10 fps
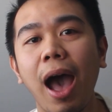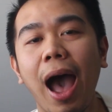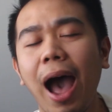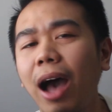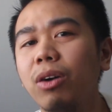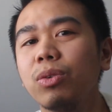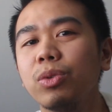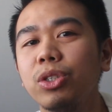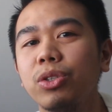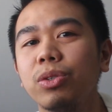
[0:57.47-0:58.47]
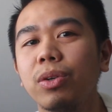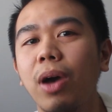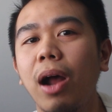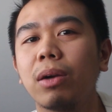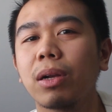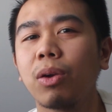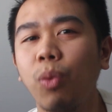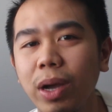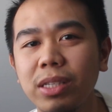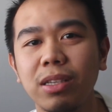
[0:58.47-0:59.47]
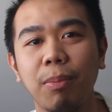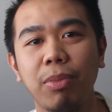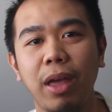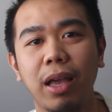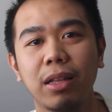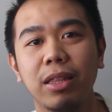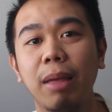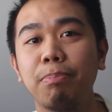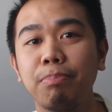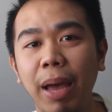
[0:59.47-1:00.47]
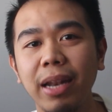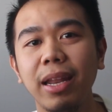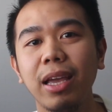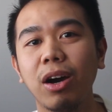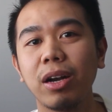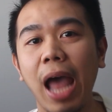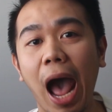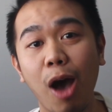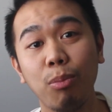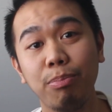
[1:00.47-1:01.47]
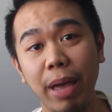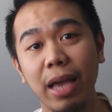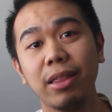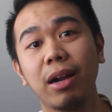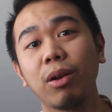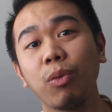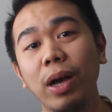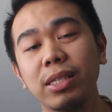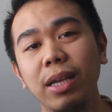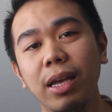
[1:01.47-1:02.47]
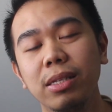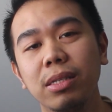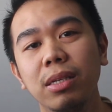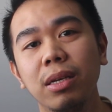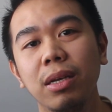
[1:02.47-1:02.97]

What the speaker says: how would you request something depending on how big the request is.